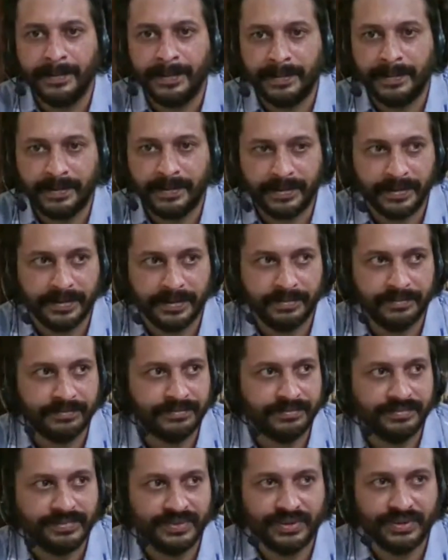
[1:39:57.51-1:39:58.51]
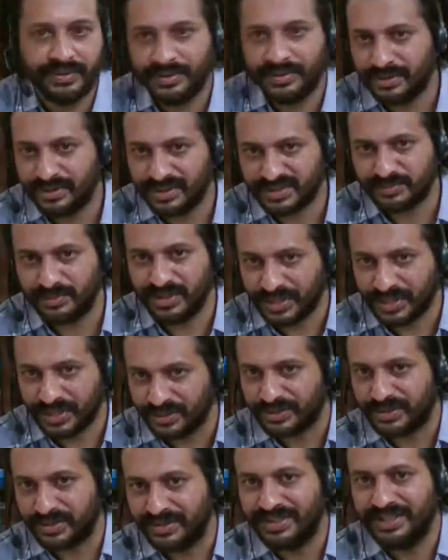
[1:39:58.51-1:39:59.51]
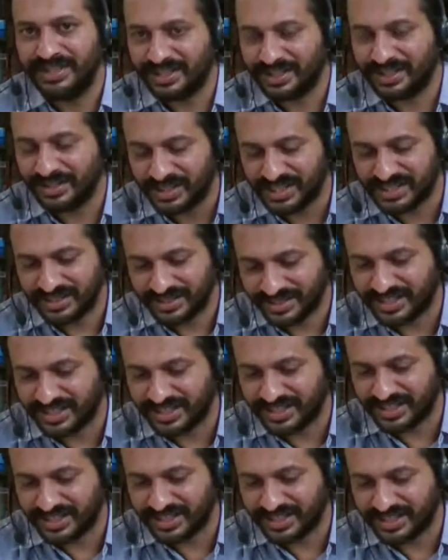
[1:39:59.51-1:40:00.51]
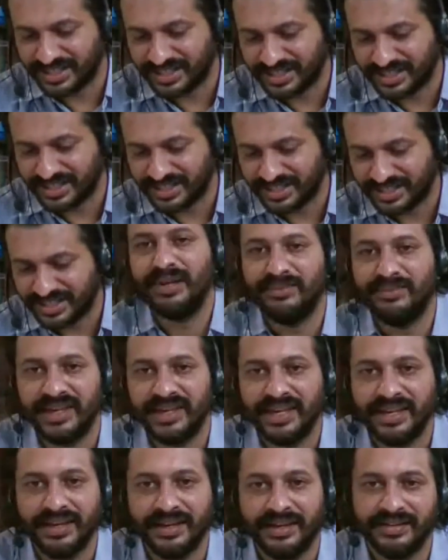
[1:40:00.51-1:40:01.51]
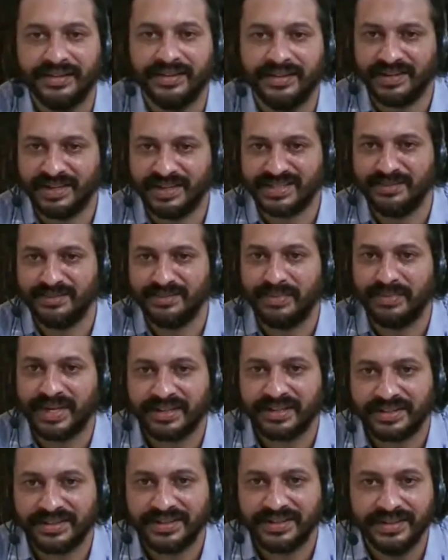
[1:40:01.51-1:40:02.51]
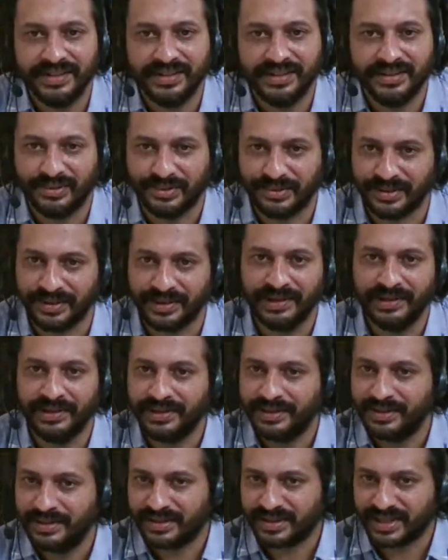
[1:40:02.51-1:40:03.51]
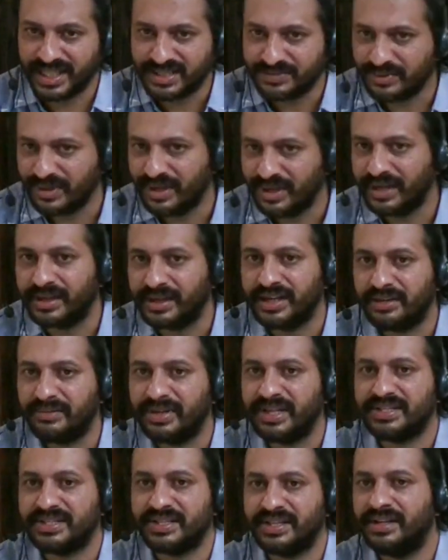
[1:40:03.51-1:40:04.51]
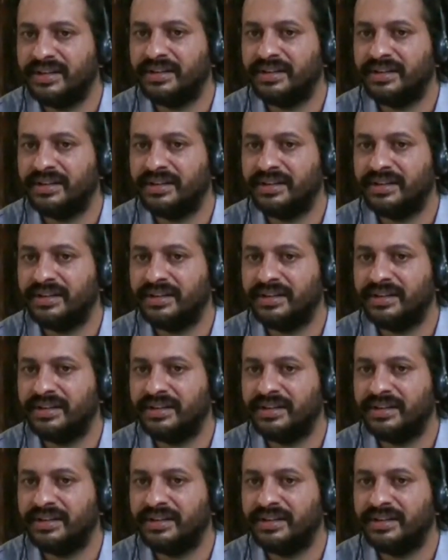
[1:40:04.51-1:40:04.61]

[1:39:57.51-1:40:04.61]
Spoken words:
Thottapulli spillway and its impact on rice field cultivation,